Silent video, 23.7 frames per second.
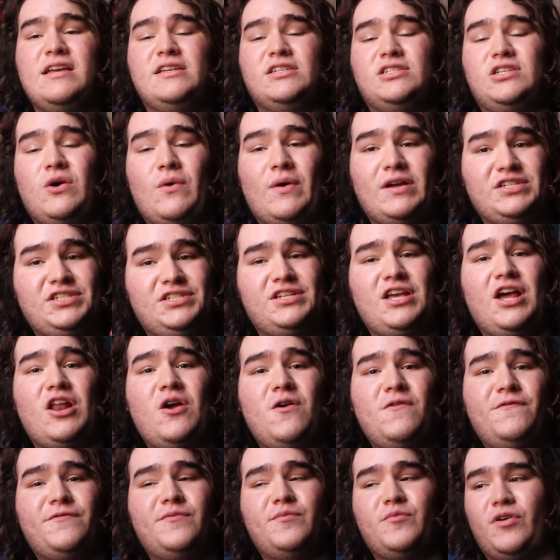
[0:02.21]
So I just got
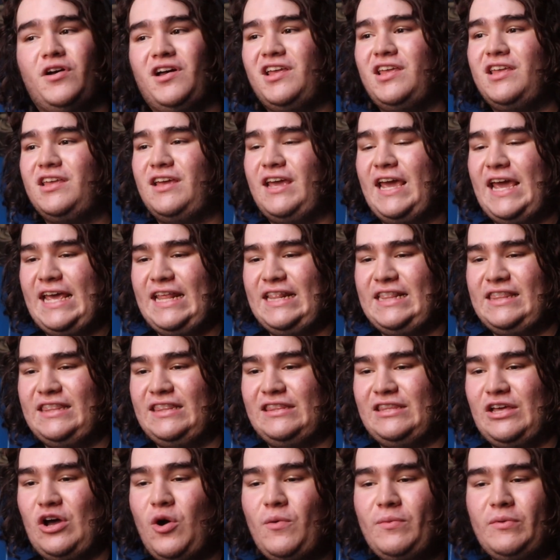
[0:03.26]
home from work,
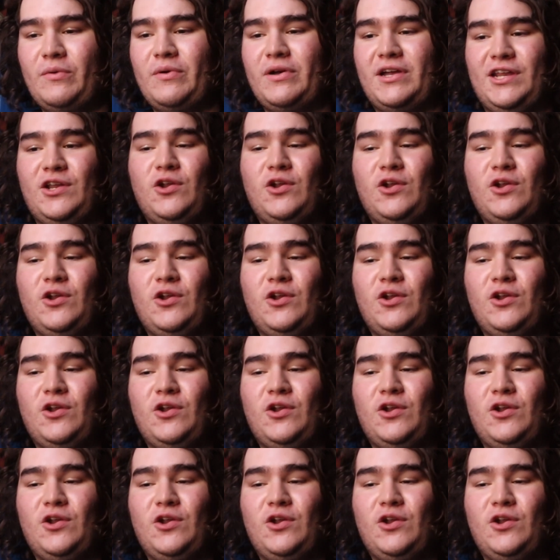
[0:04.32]
and the Obi-Wan